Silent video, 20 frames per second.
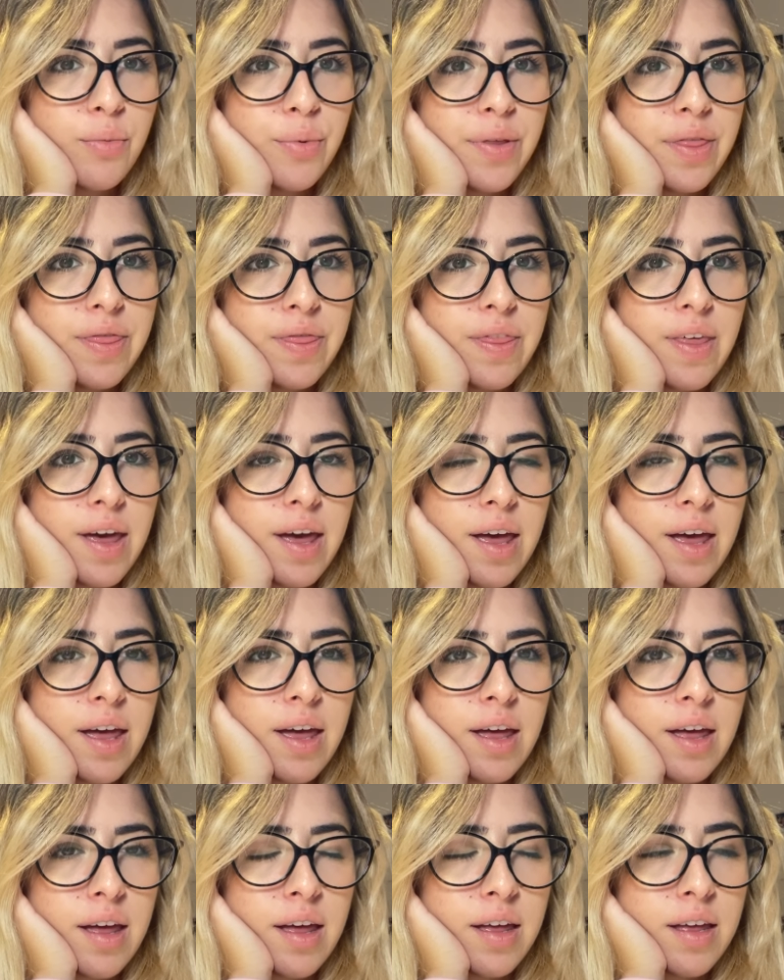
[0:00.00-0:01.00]

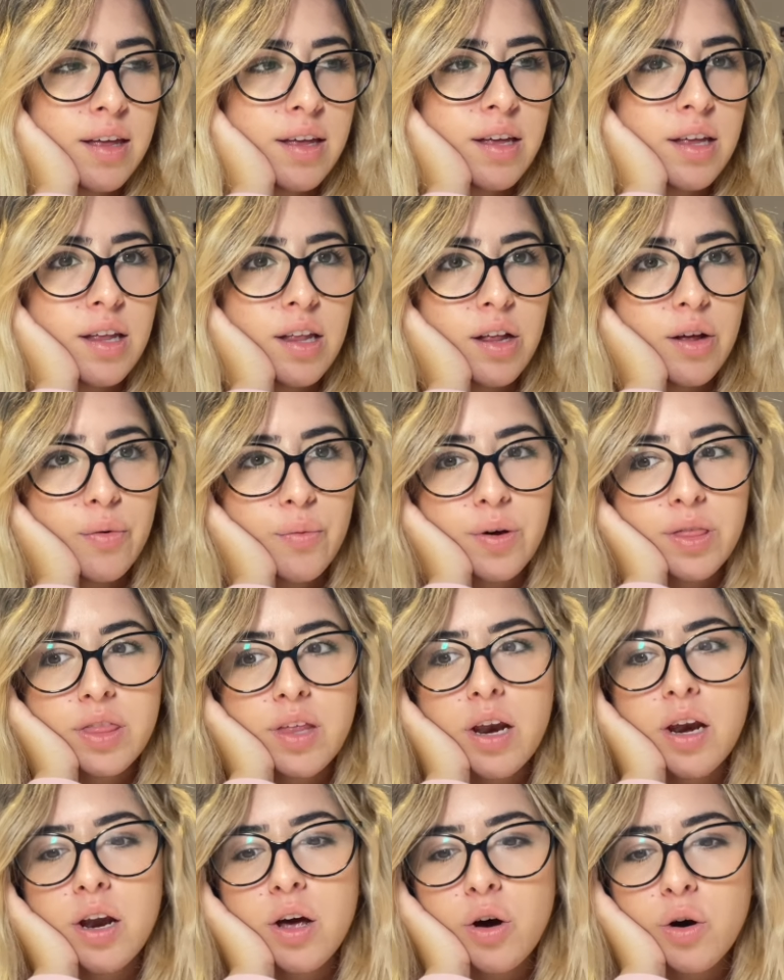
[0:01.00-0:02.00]
with
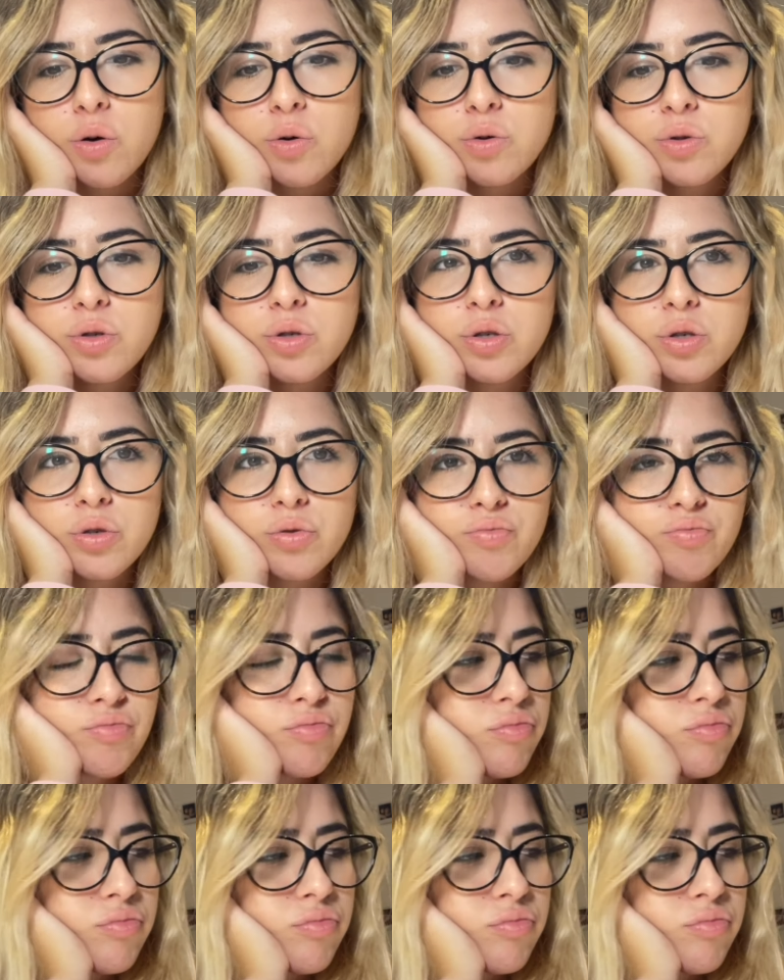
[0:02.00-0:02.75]
the notes